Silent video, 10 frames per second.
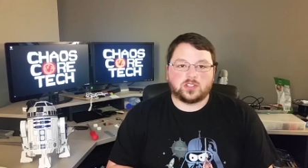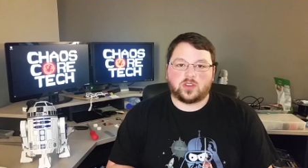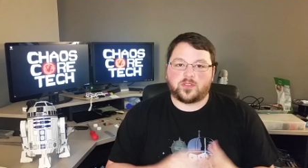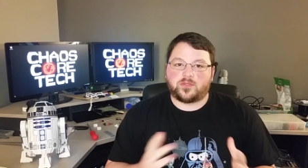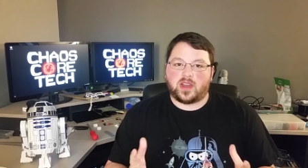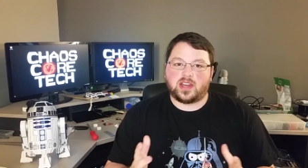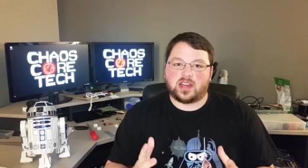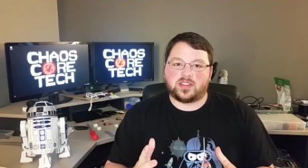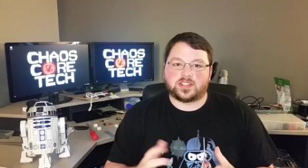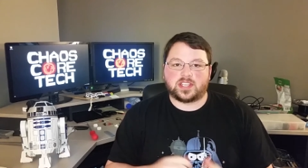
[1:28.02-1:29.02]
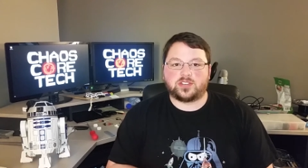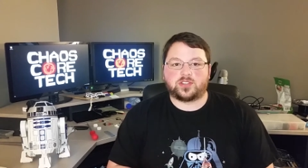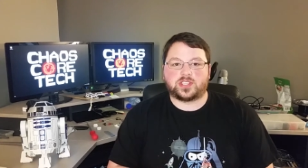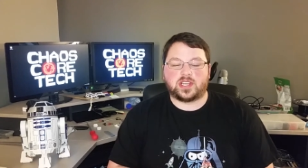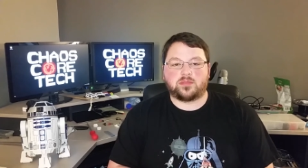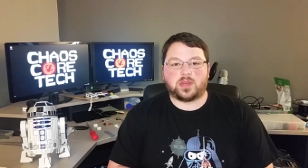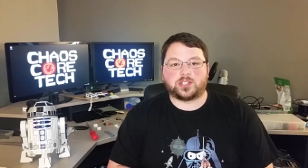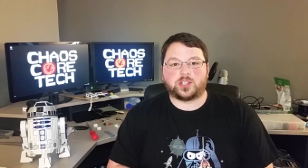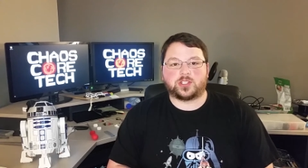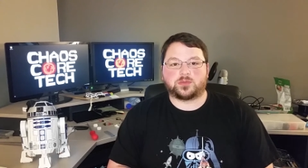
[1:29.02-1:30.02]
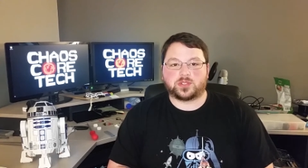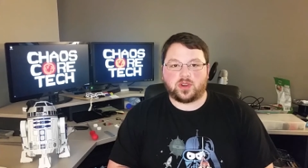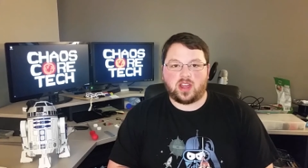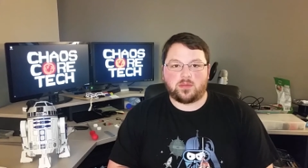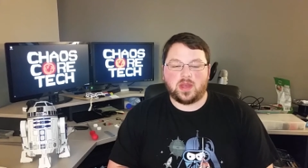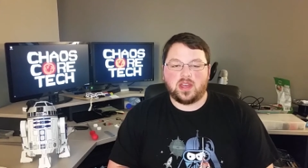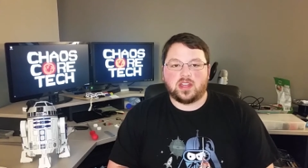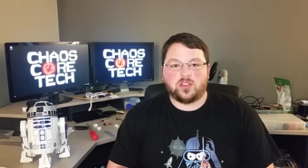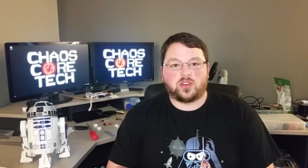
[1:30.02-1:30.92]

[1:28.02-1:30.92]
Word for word: So if you find any of this interesting, make sure you subscribe.